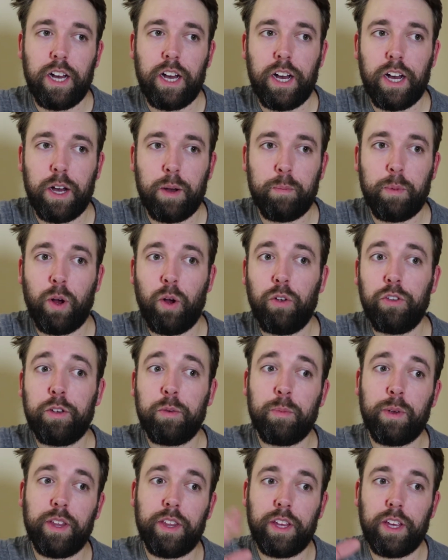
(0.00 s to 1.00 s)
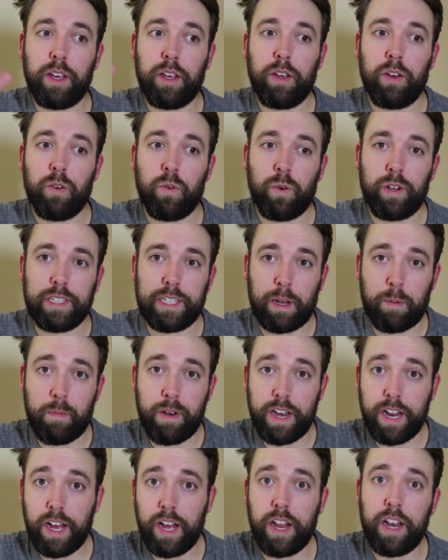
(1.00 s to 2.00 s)
Um, but ultimately, once
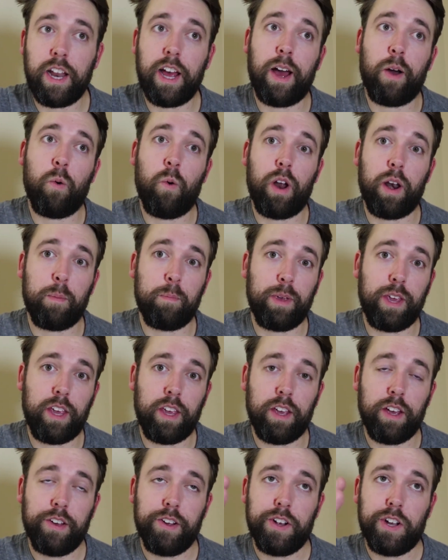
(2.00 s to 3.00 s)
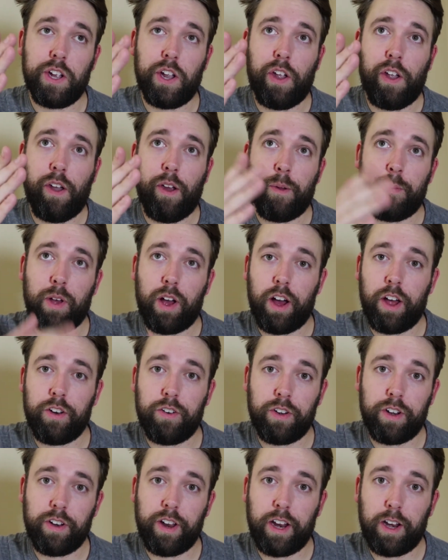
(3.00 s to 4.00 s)
I'm done, I want to be
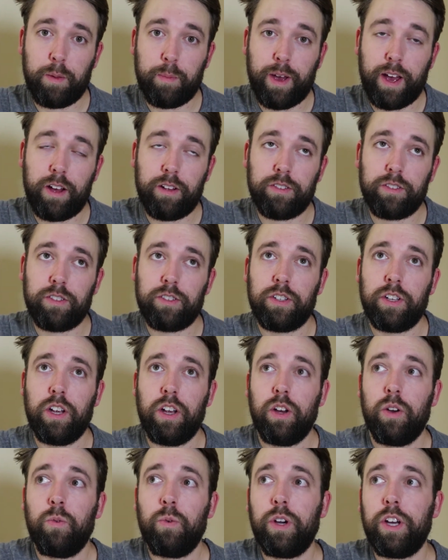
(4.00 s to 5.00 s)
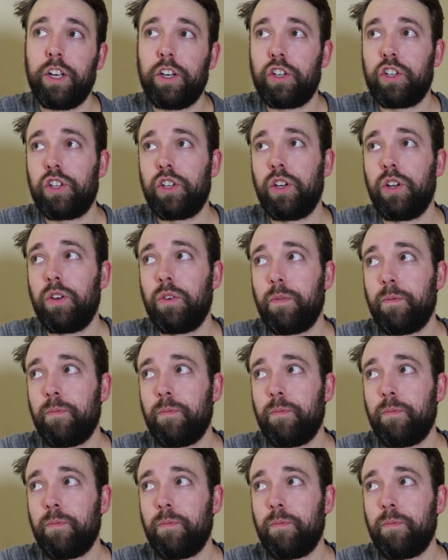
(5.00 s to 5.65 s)
180 pounds, which